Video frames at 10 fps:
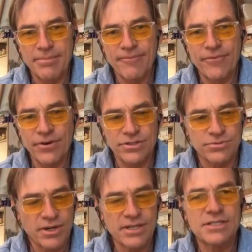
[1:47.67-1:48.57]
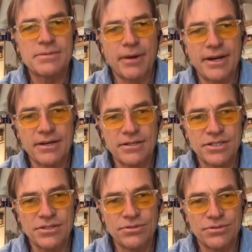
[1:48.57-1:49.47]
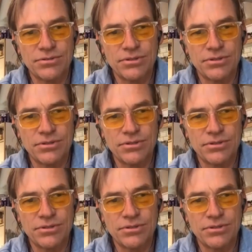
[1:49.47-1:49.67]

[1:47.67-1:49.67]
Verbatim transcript: first. What inspired you